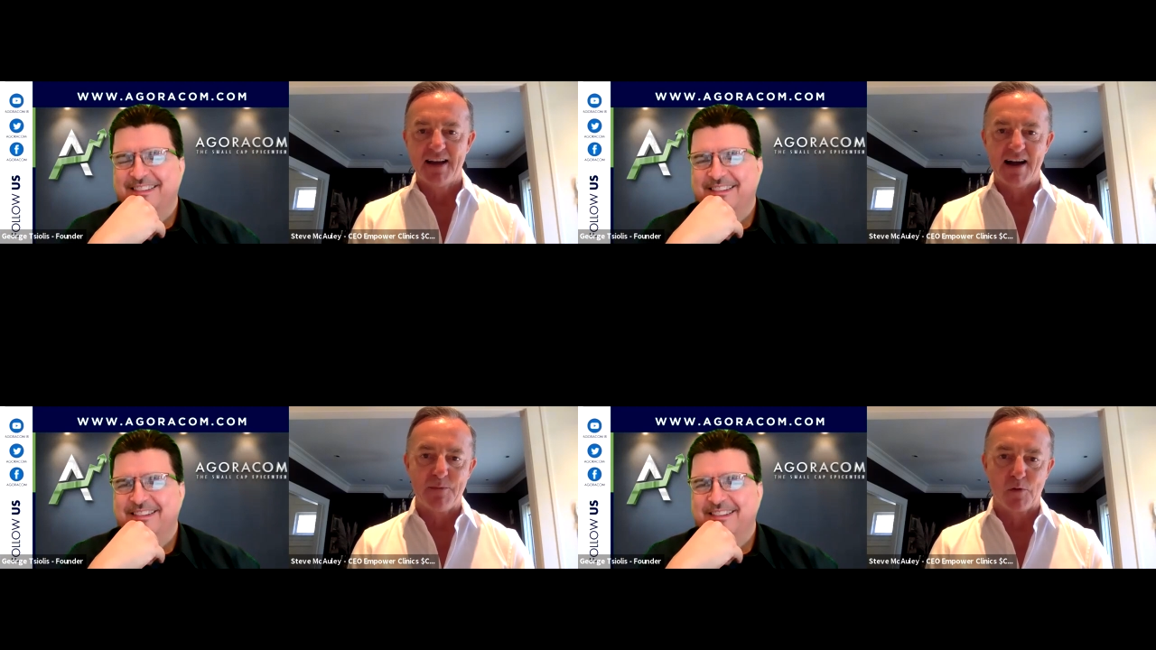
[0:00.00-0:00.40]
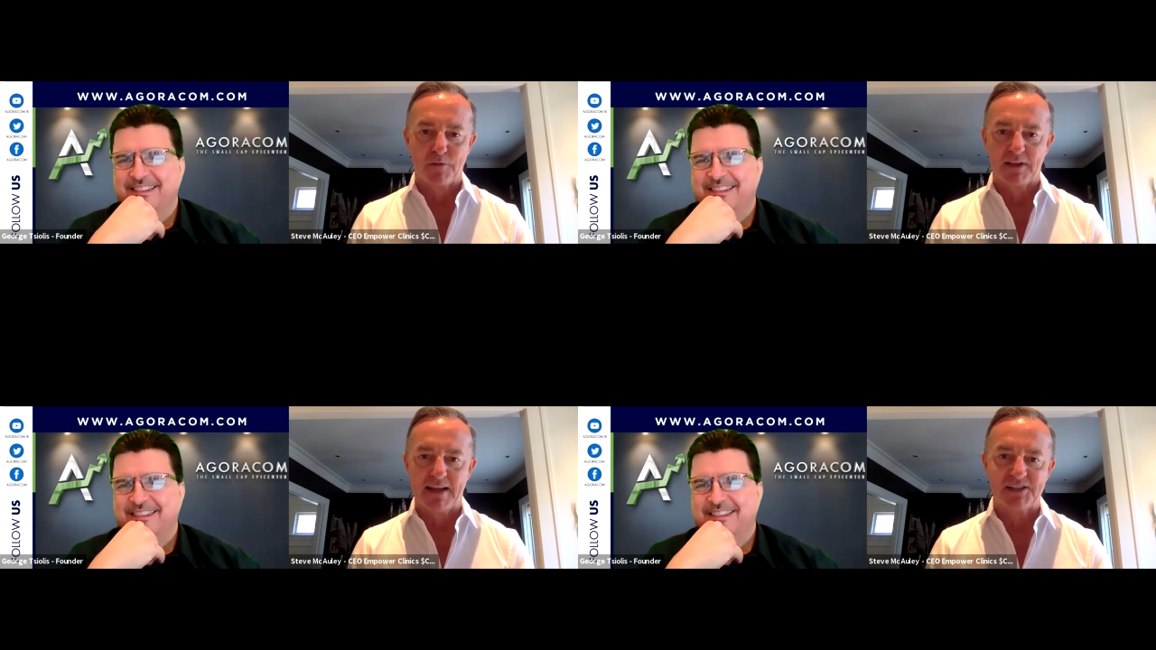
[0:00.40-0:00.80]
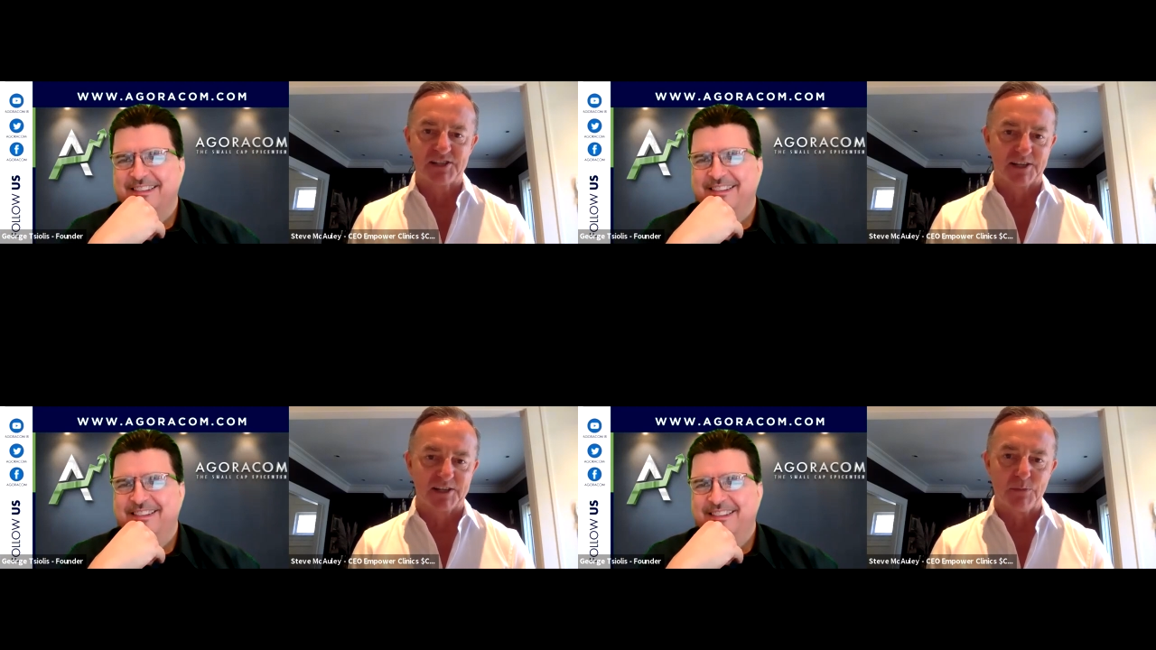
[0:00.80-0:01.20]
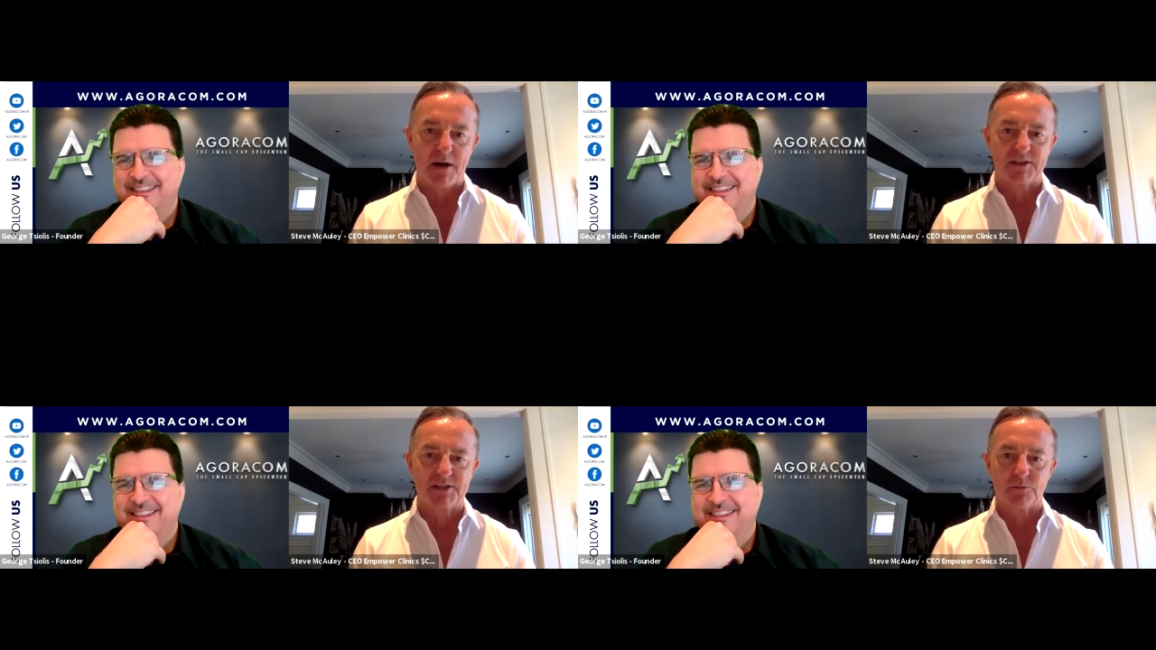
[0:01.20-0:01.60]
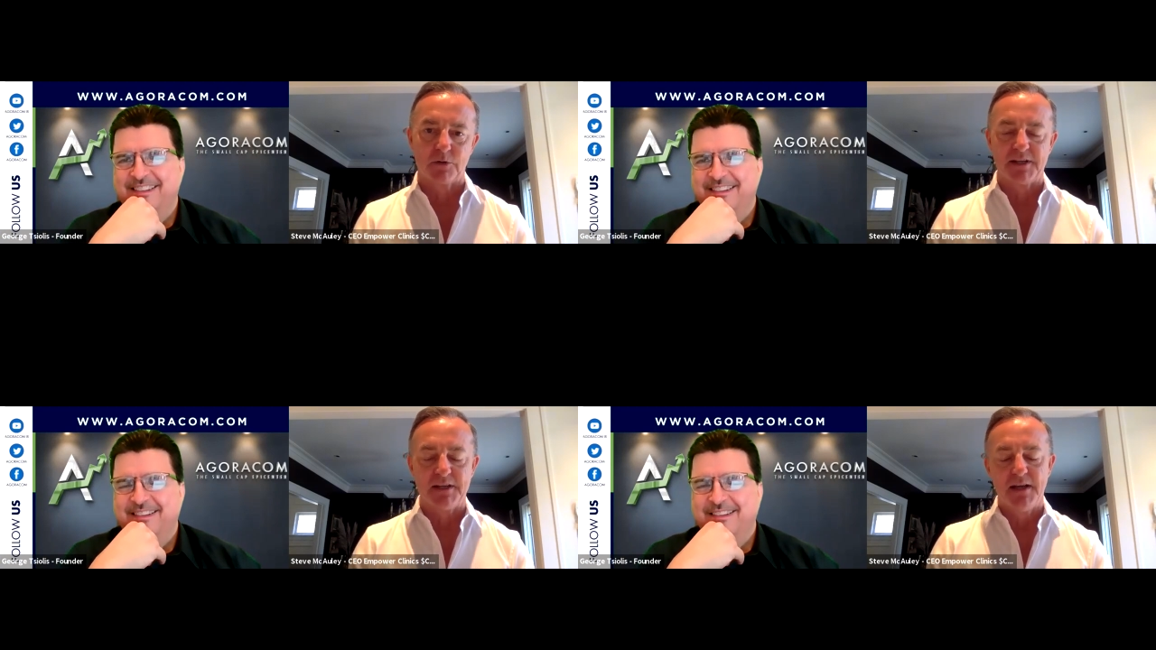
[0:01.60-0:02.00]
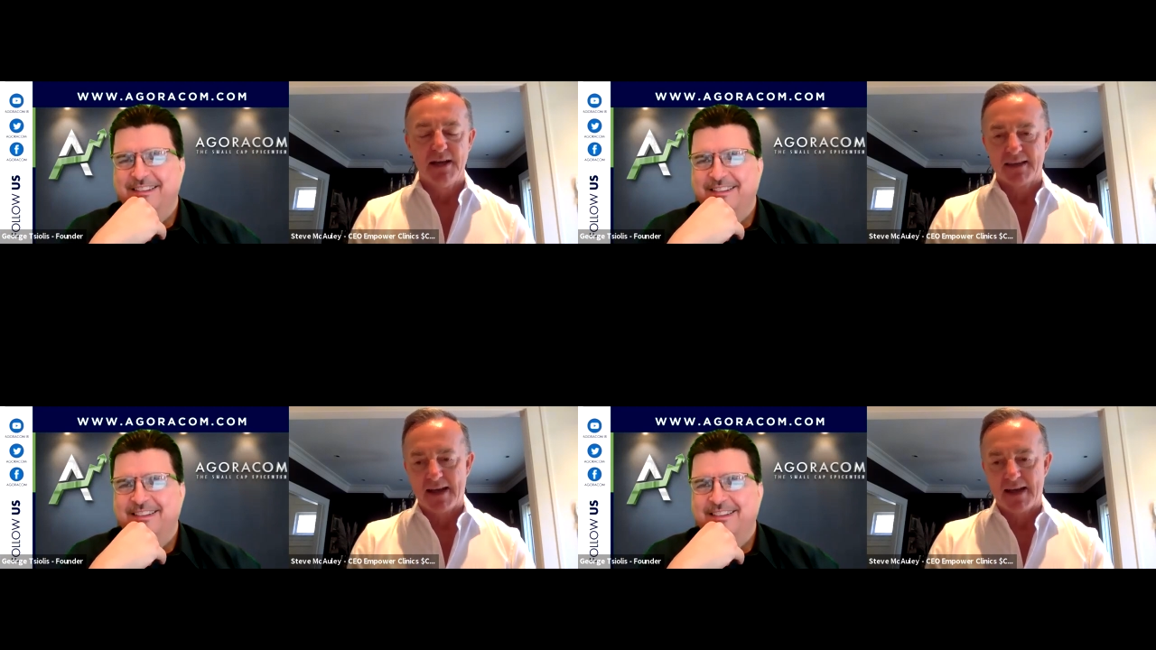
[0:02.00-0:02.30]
Speaker 1: um, over the last six months to really